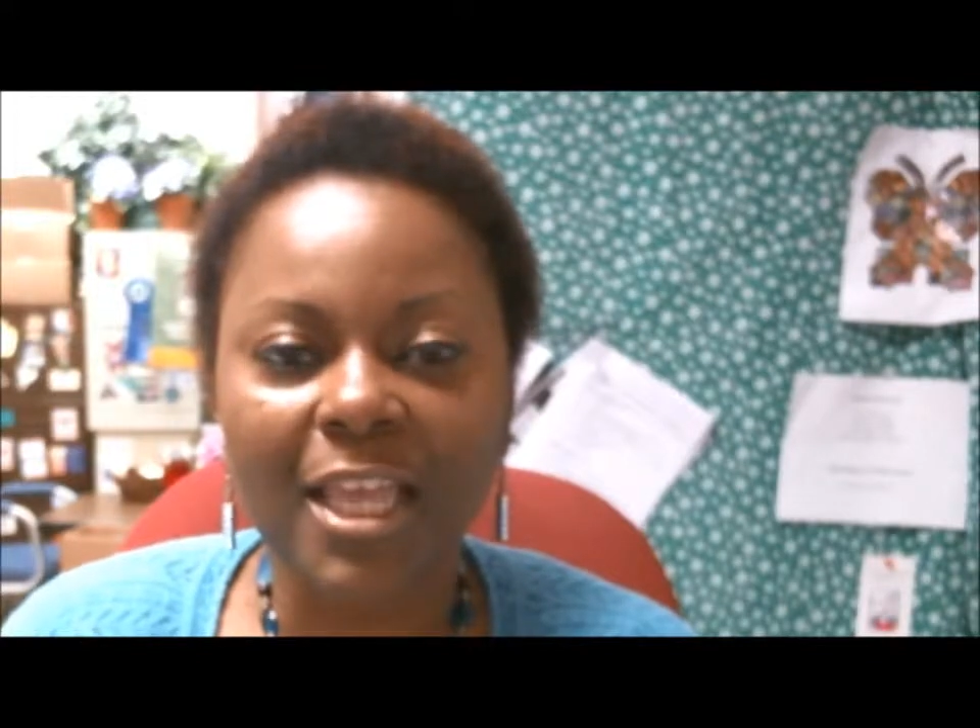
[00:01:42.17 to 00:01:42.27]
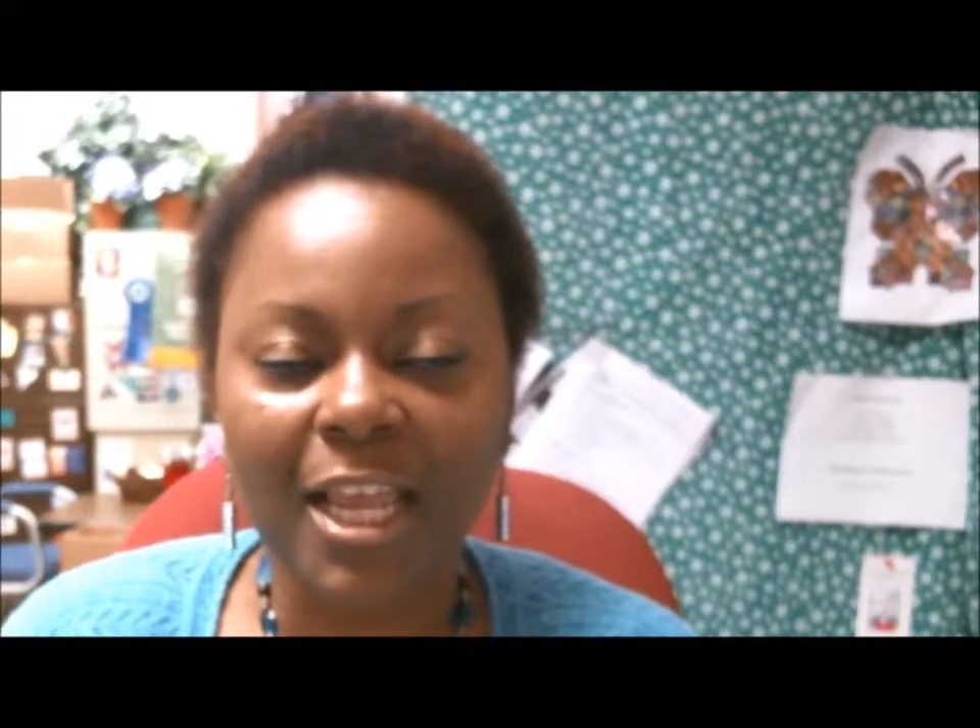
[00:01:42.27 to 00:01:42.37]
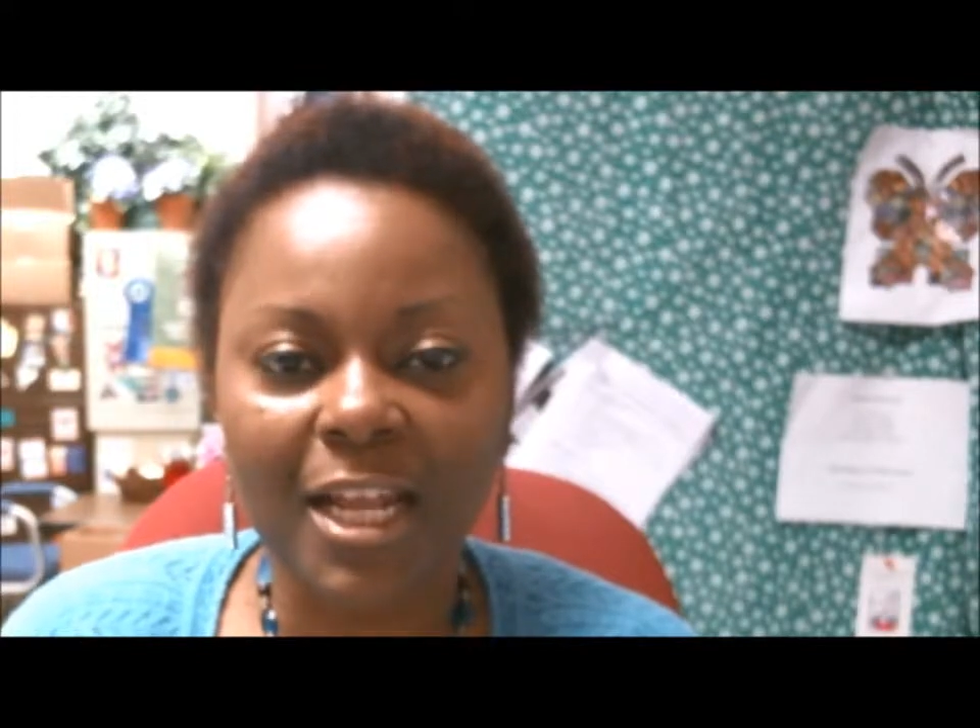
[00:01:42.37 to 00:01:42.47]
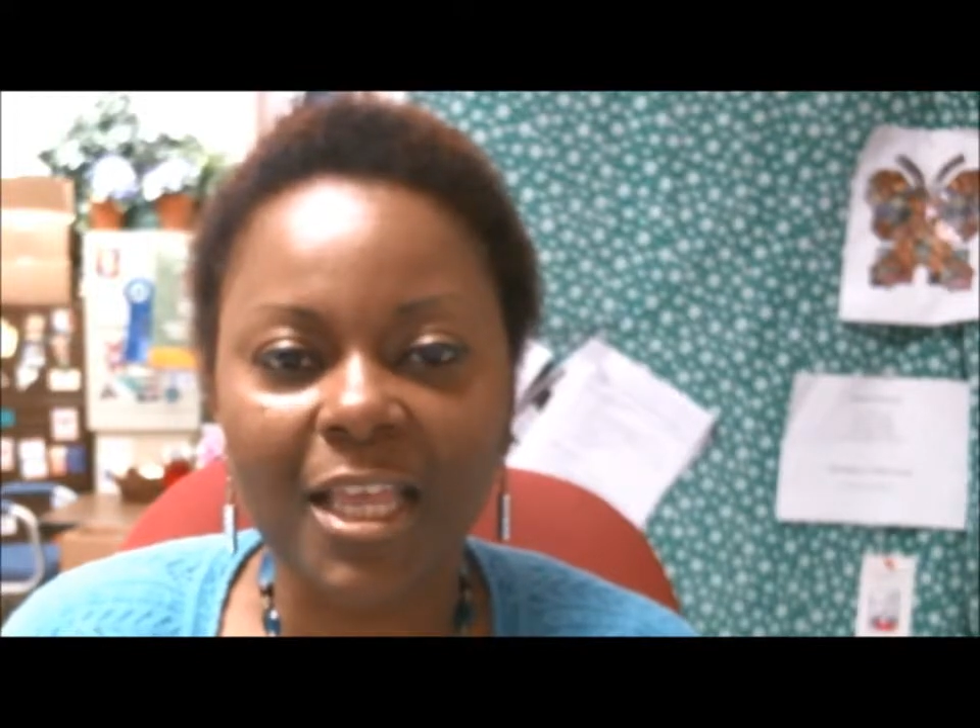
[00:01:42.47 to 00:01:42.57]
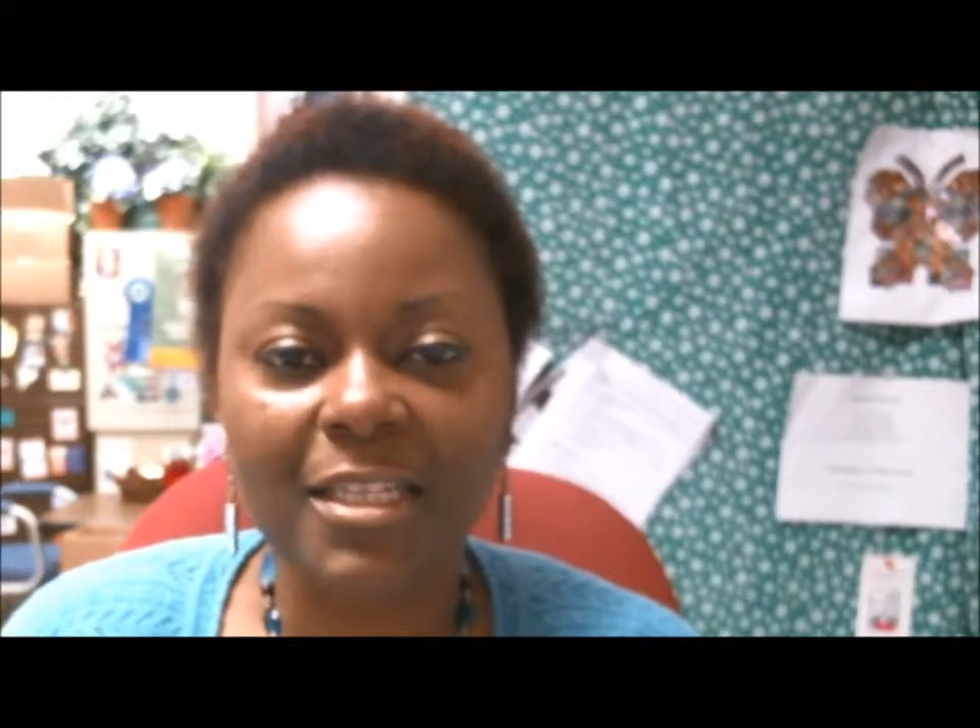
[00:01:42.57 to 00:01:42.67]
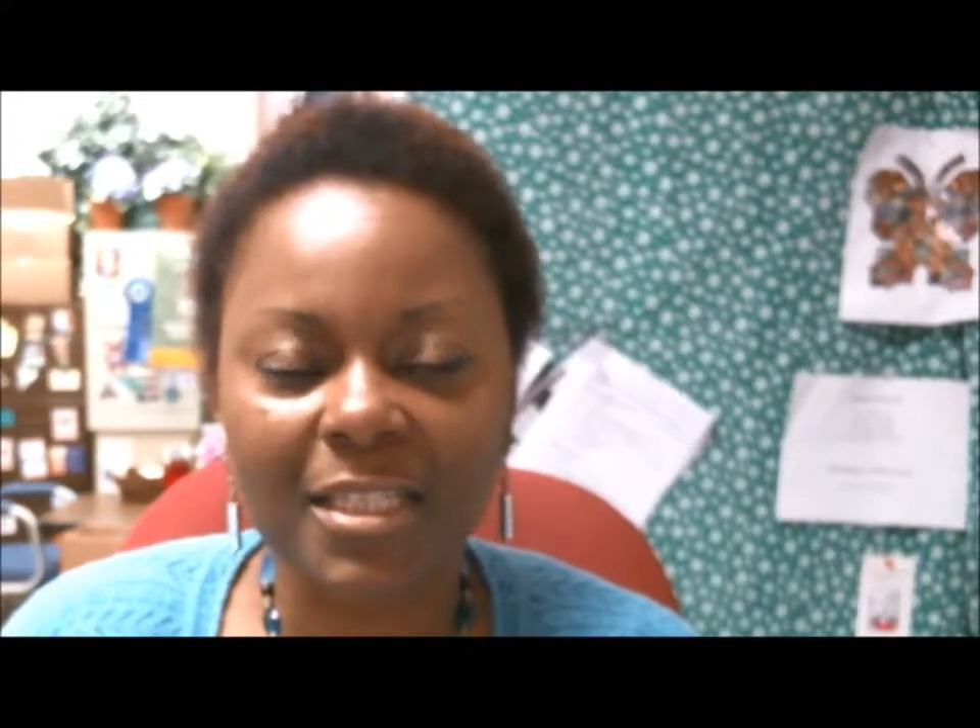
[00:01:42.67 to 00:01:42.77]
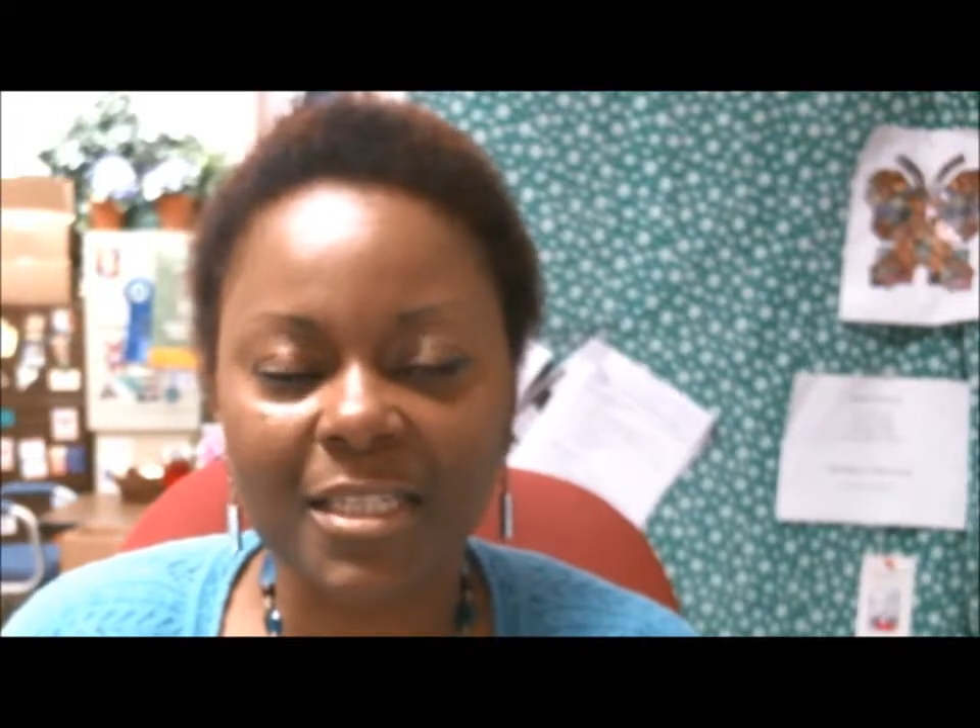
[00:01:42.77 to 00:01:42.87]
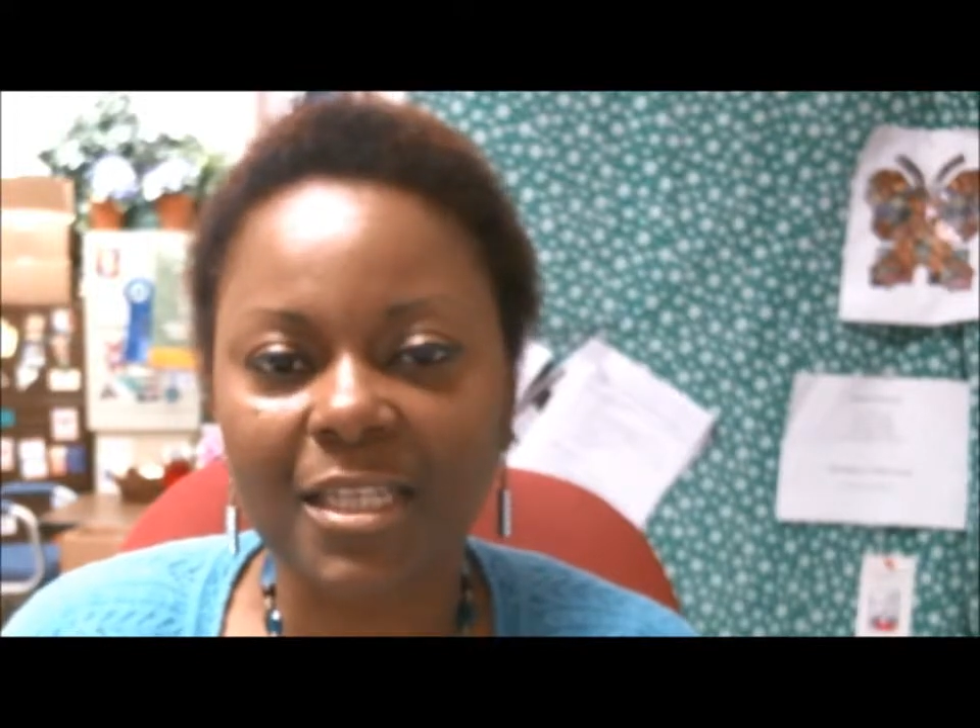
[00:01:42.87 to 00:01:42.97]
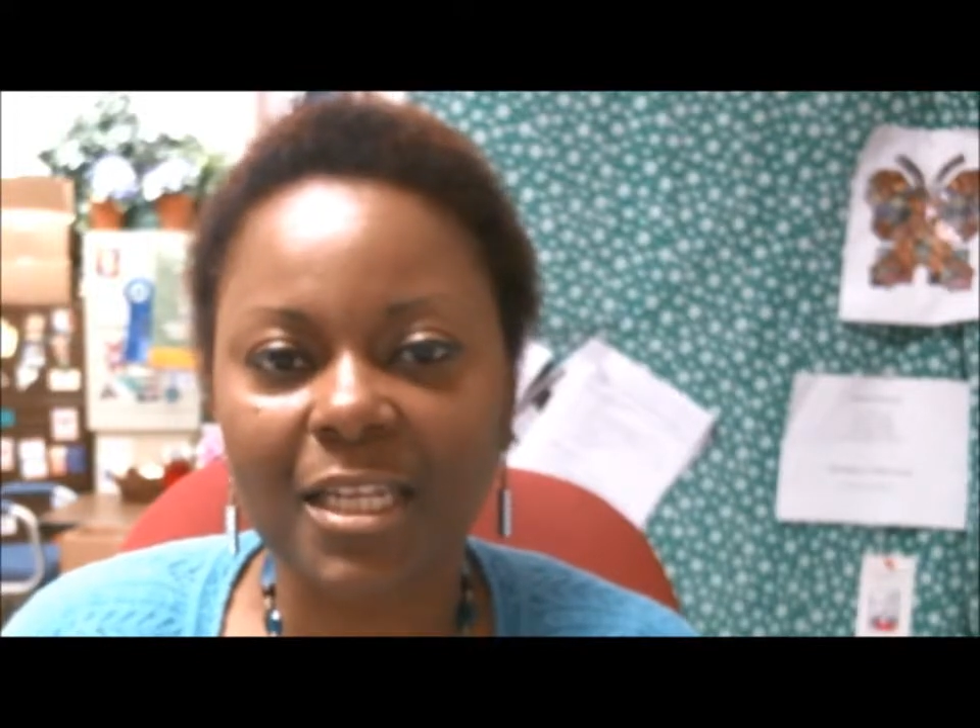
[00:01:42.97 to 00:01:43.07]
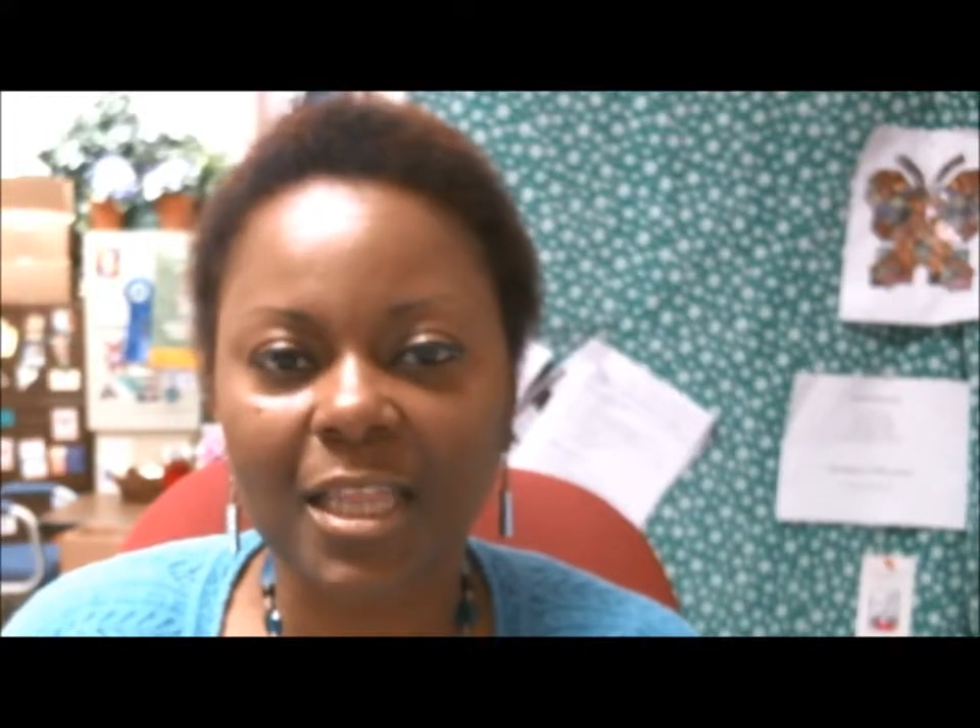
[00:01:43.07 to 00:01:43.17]
and it gets to
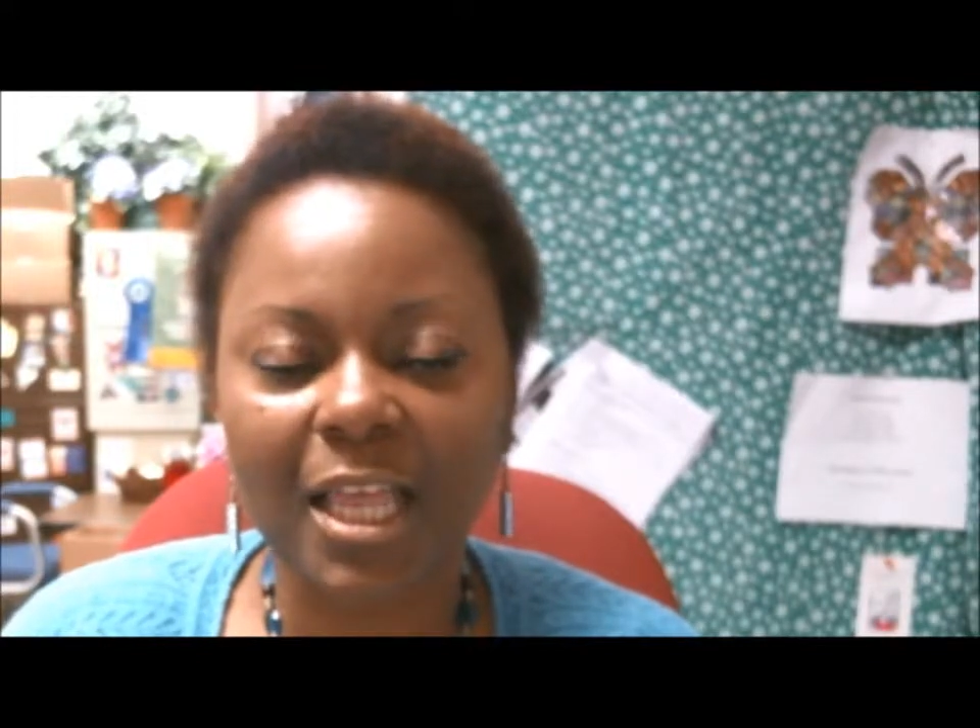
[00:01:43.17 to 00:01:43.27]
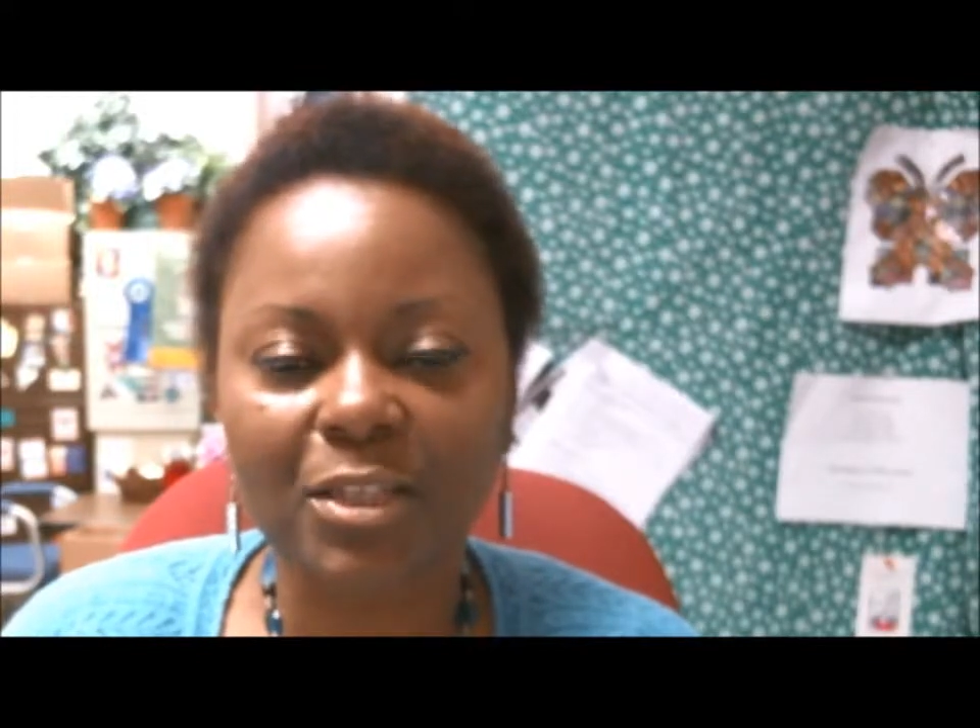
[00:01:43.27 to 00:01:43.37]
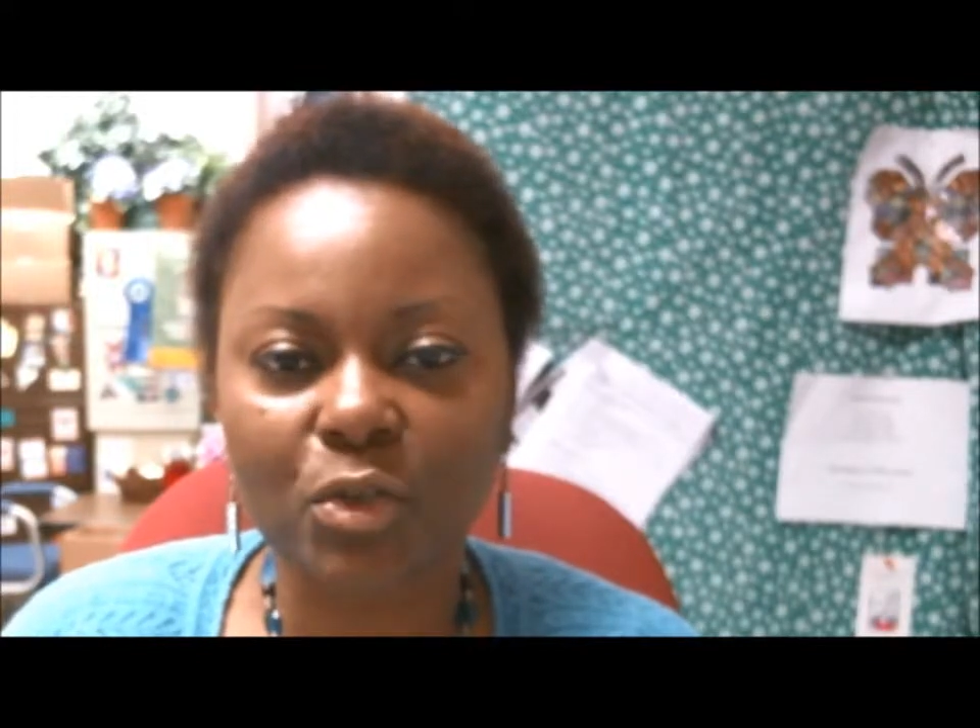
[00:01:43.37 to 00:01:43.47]
sit in that